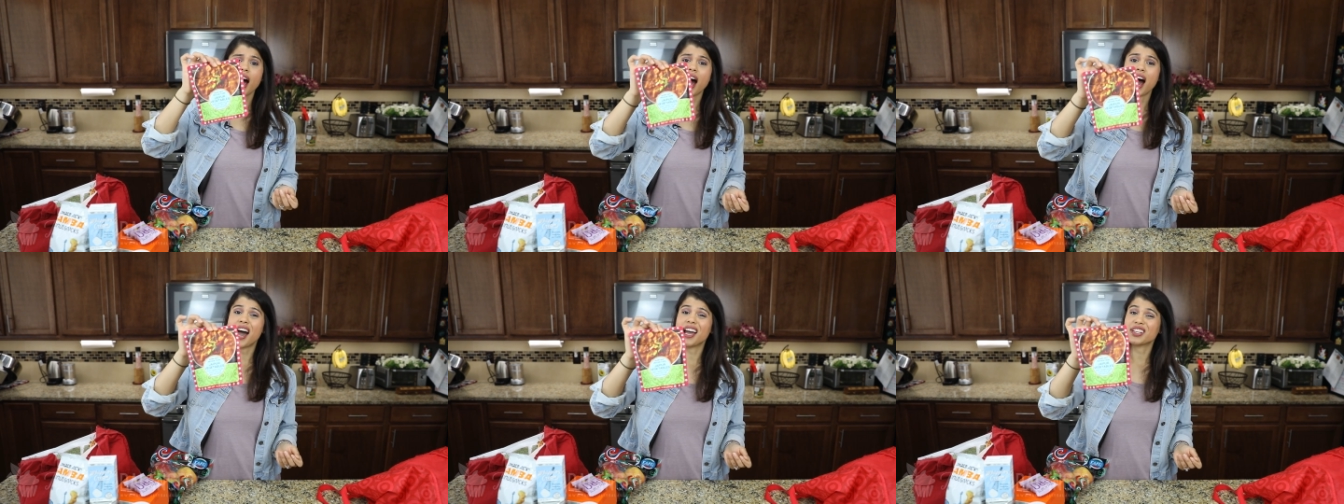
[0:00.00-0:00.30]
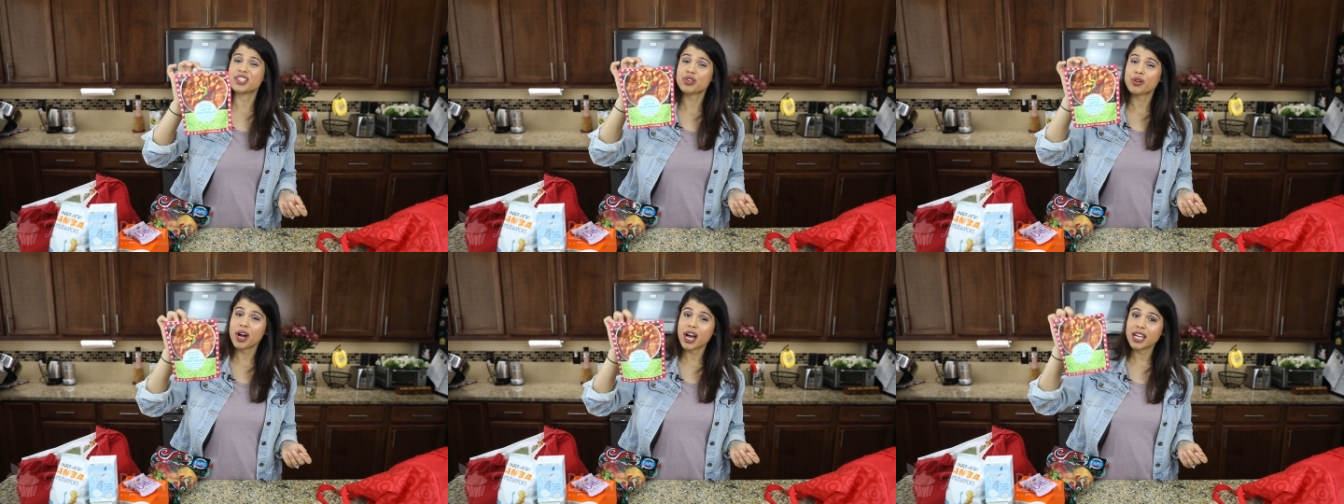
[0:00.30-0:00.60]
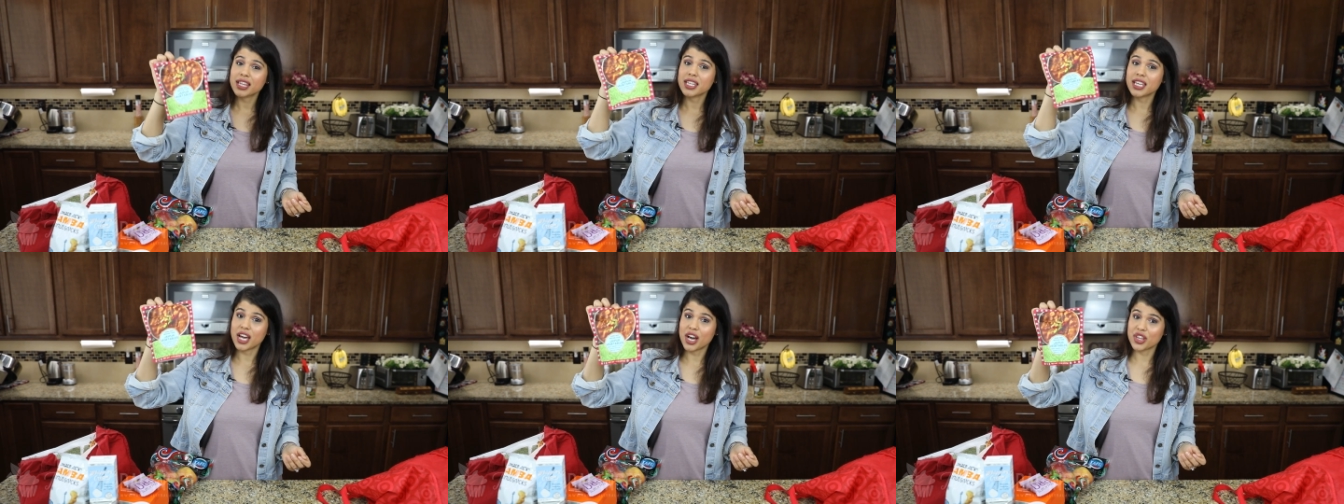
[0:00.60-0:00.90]
I
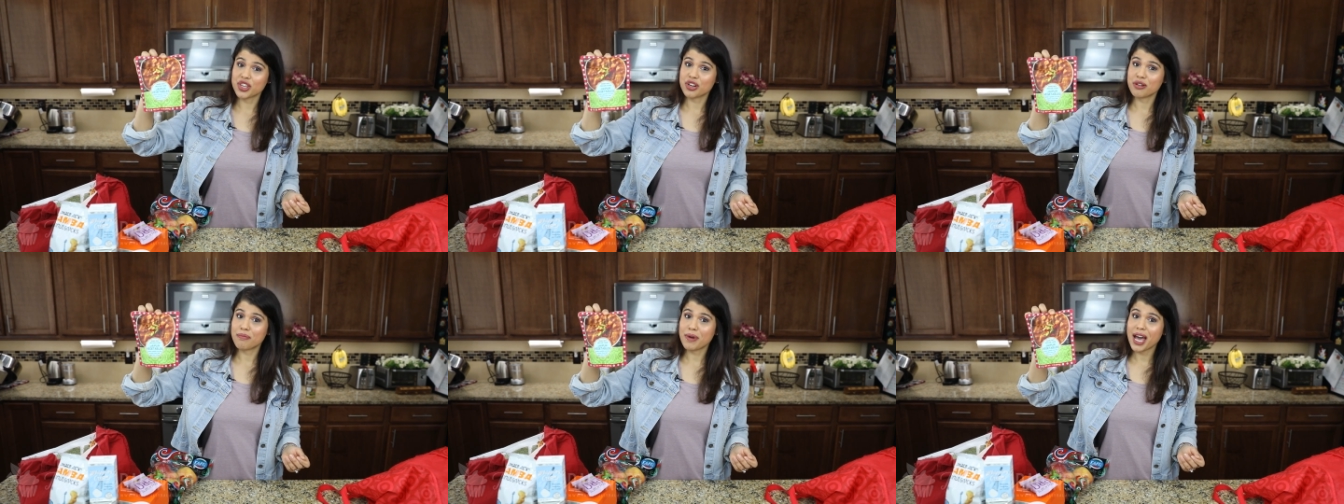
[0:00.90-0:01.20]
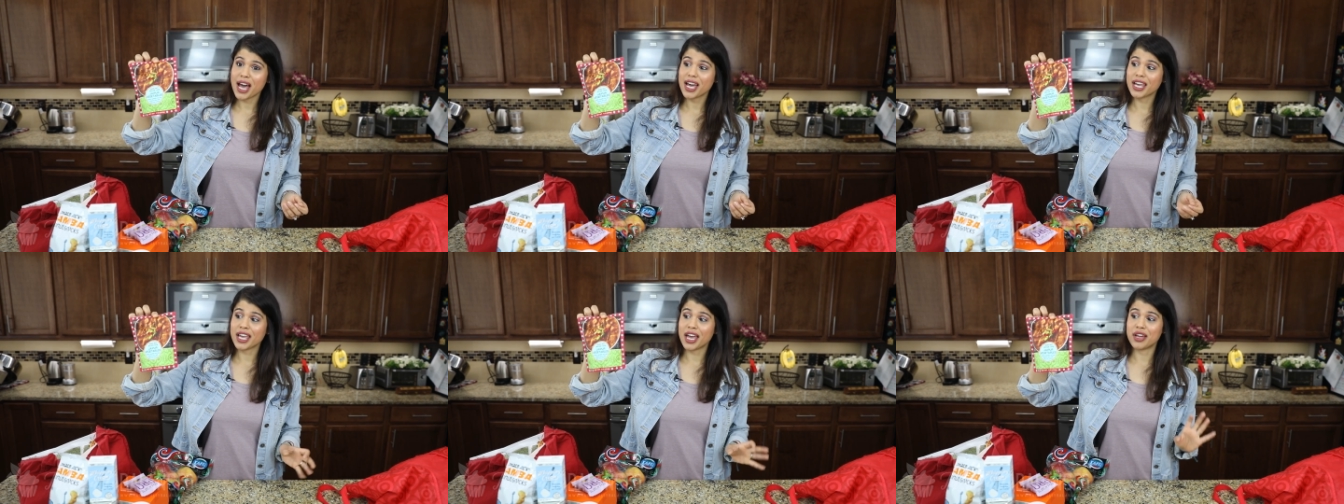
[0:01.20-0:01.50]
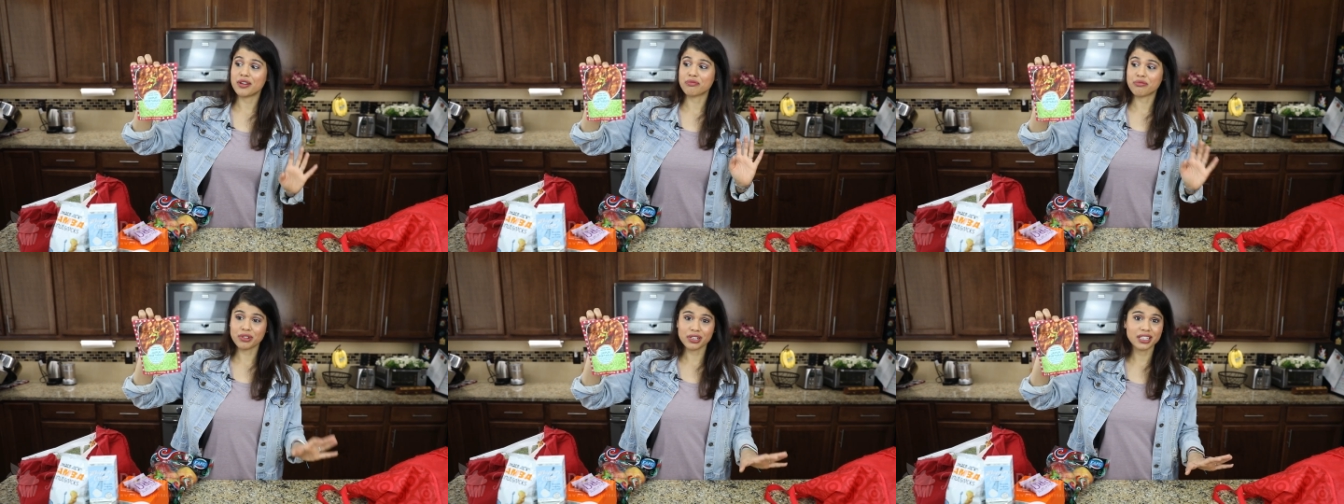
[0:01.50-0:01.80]
tried the other bag
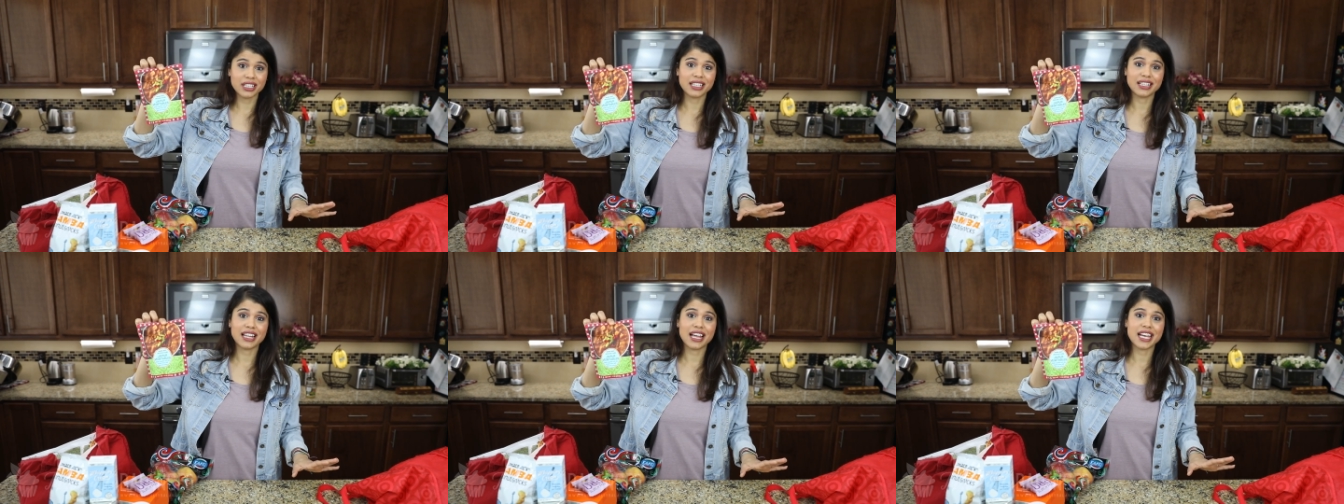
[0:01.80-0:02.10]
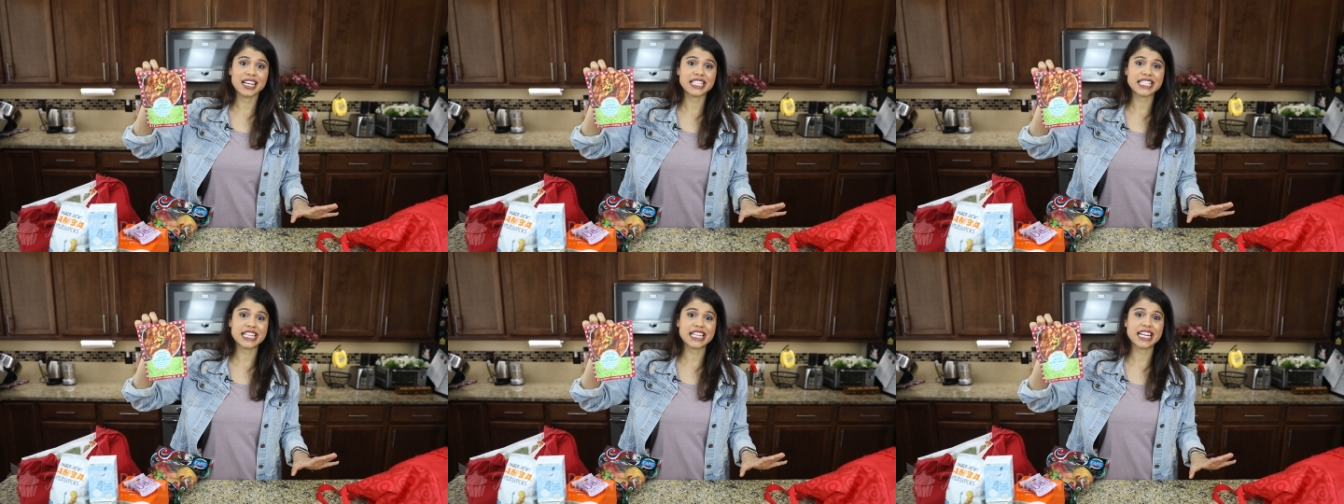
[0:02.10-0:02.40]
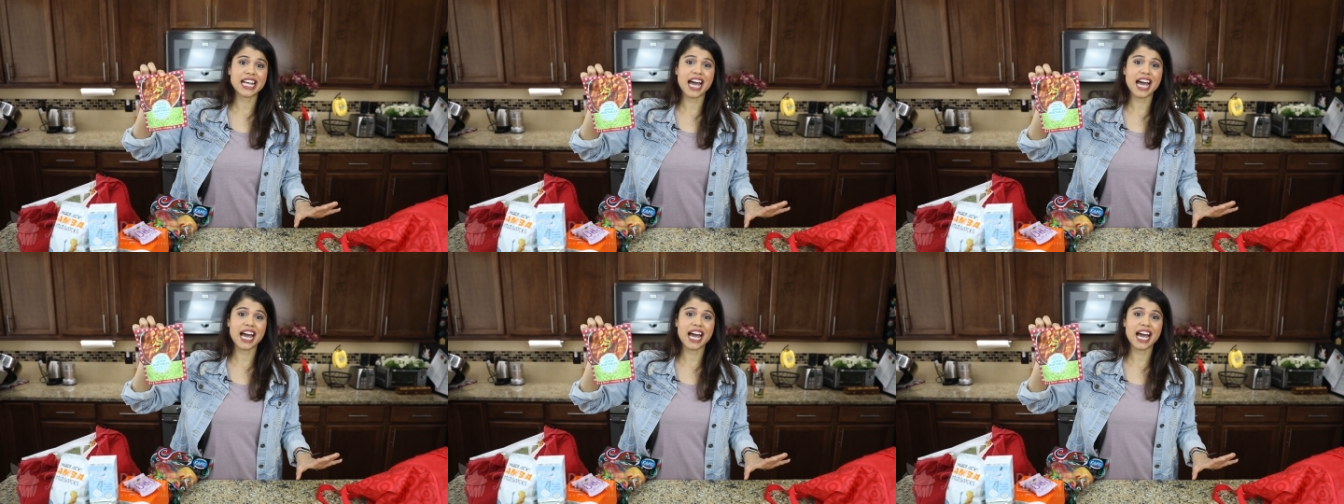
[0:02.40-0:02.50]
and really liked it.